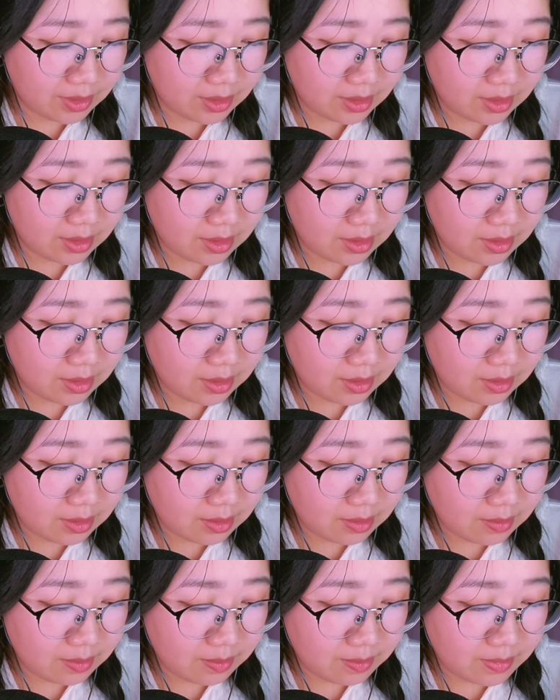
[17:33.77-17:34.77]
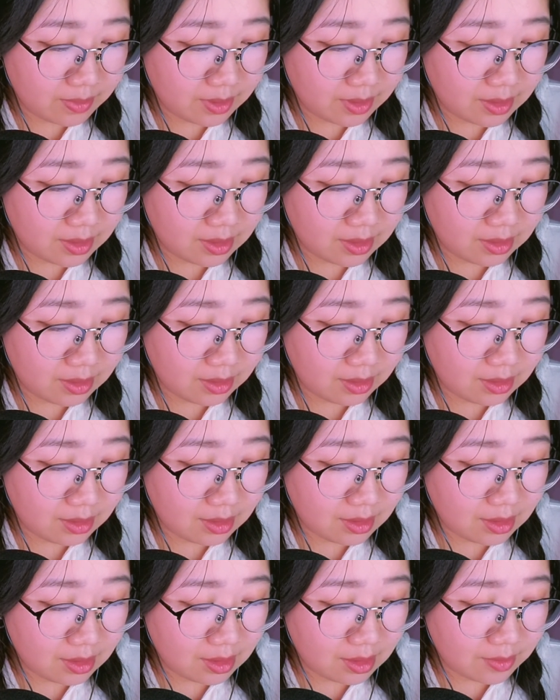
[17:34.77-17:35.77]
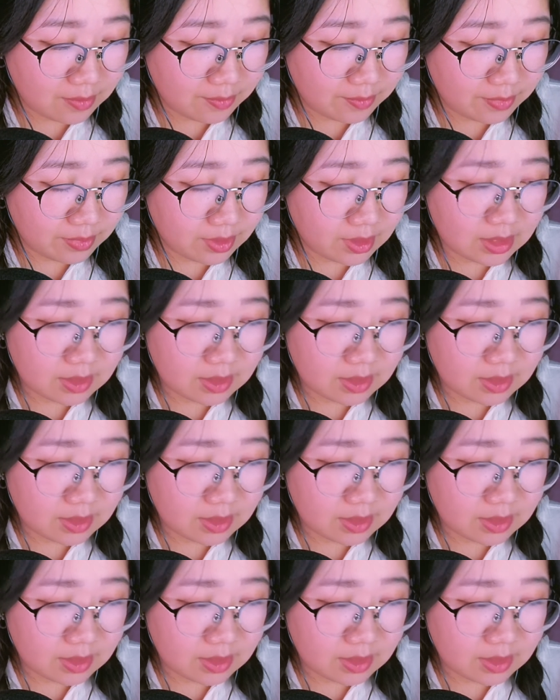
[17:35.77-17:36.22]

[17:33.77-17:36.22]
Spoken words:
But yeah,